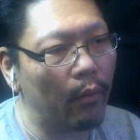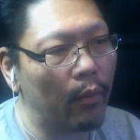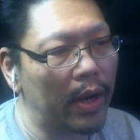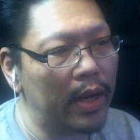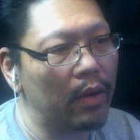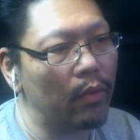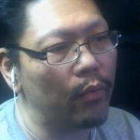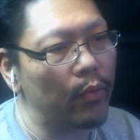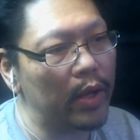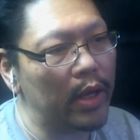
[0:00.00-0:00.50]
Wait
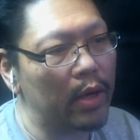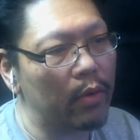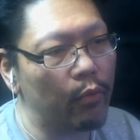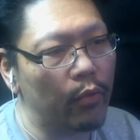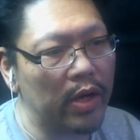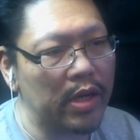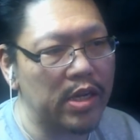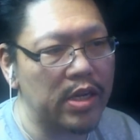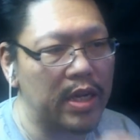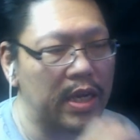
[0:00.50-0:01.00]
a week.
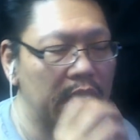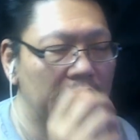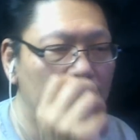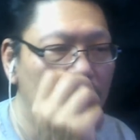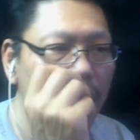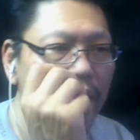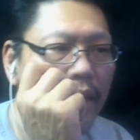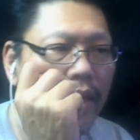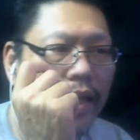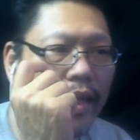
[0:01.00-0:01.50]
Once you get
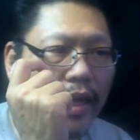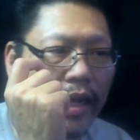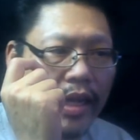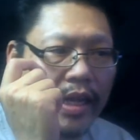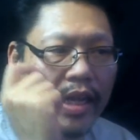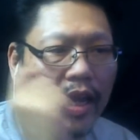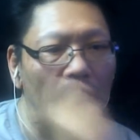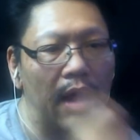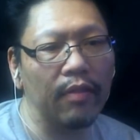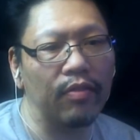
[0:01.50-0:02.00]
it
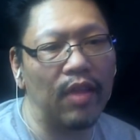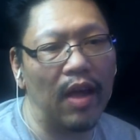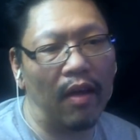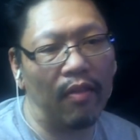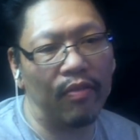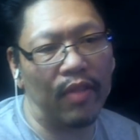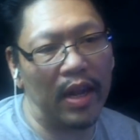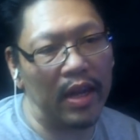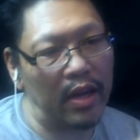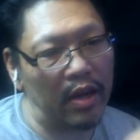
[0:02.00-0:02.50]
dialed
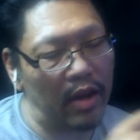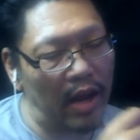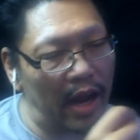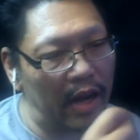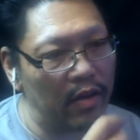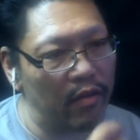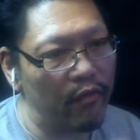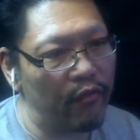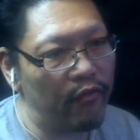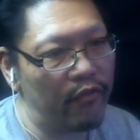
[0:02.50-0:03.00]
down, then you get out
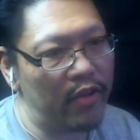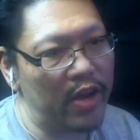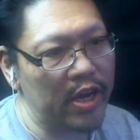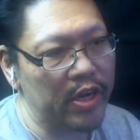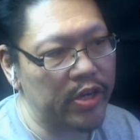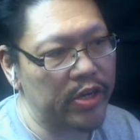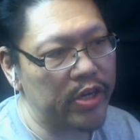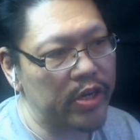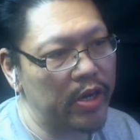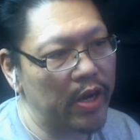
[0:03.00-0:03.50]
your
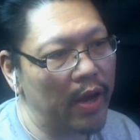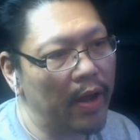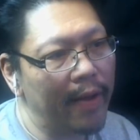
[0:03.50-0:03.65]
fish.